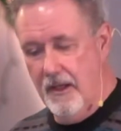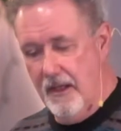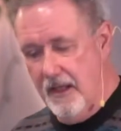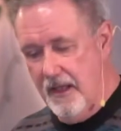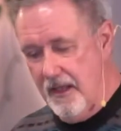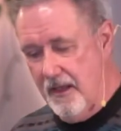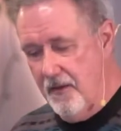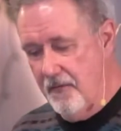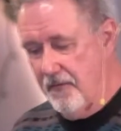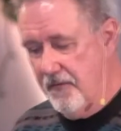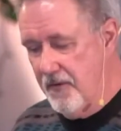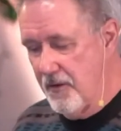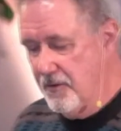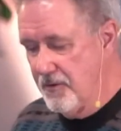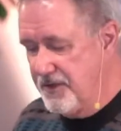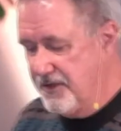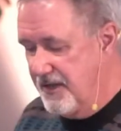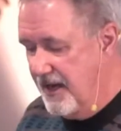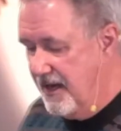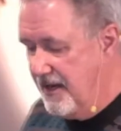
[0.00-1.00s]
If you
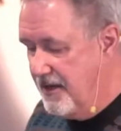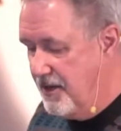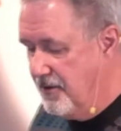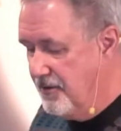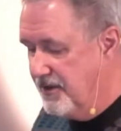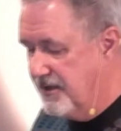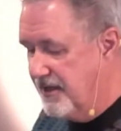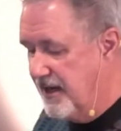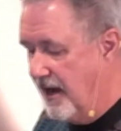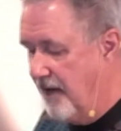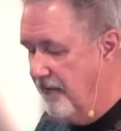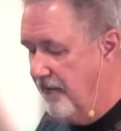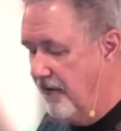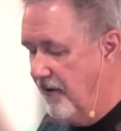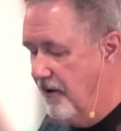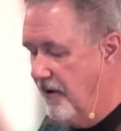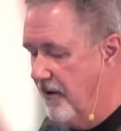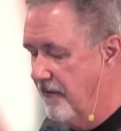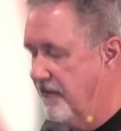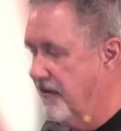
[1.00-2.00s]
sin, you
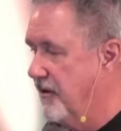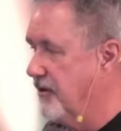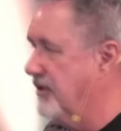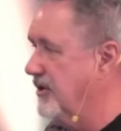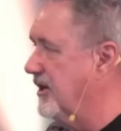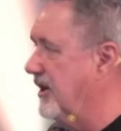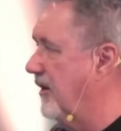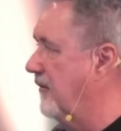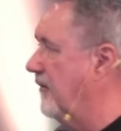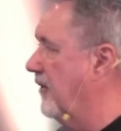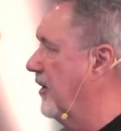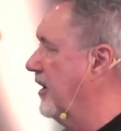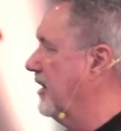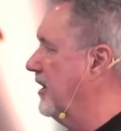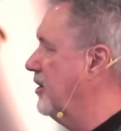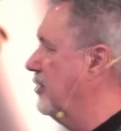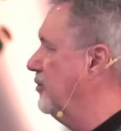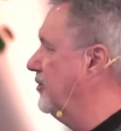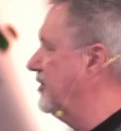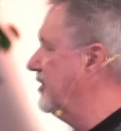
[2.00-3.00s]
suffer. If you're suffering,
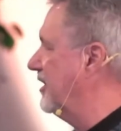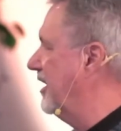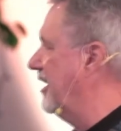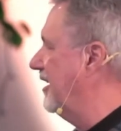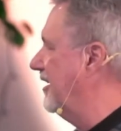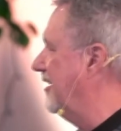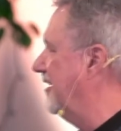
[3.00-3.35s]
you sinned.